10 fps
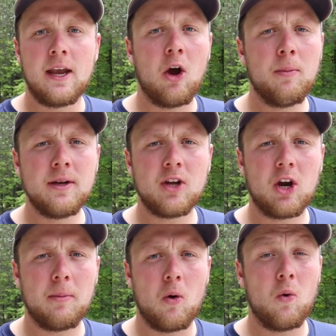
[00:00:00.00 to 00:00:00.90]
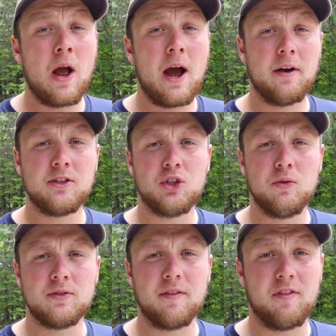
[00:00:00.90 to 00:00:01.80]
Now I'm going to talk about how to
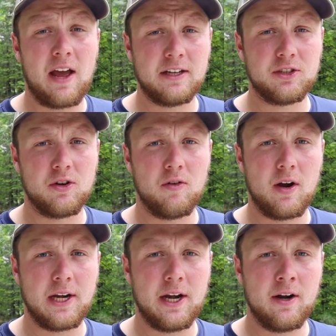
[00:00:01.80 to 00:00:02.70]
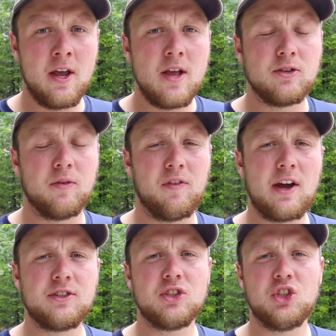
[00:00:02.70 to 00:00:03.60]
choose a flasher to run here. So
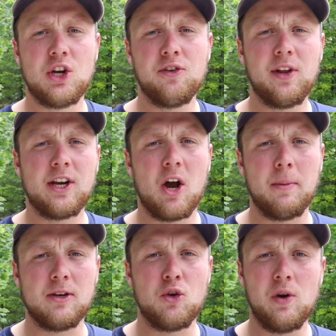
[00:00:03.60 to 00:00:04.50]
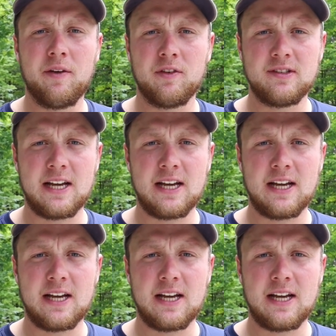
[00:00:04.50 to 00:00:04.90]
flashers generally come in 2 different